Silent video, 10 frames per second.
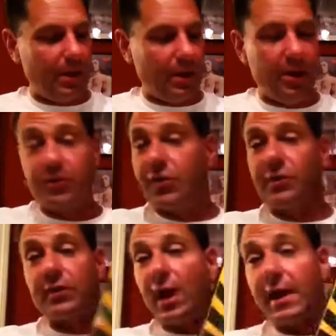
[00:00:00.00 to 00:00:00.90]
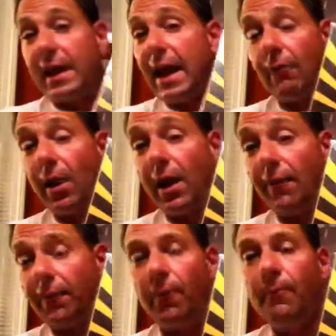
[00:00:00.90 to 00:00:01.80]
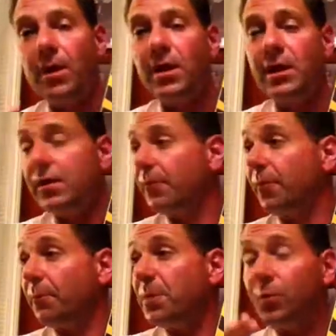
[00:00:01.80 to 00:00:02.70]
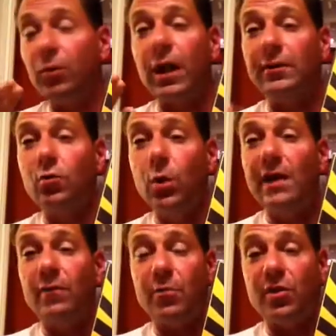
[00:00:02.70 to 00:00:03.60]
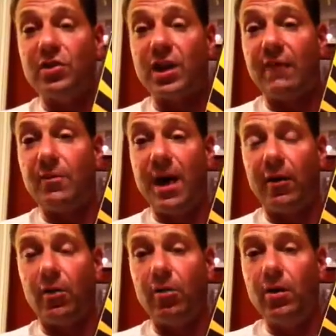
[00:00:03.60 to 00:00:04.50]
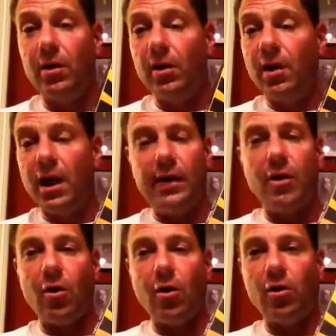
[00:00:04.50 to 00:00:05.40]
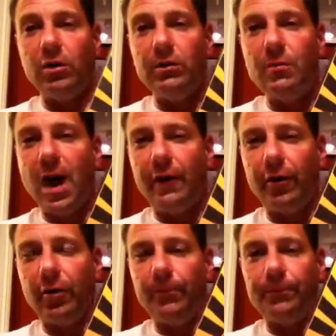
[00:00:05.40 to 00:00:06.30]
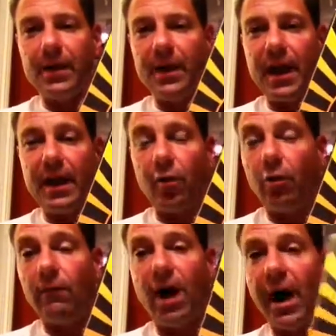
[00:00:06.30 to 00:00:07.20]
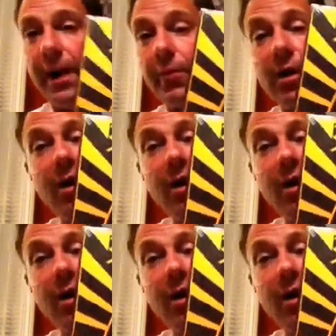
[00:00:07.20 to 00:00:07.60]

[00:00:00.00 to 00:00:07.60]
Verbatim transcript: it's just I can't write for me for people like new wave of British heavy metal and the early metal and that whole vibe.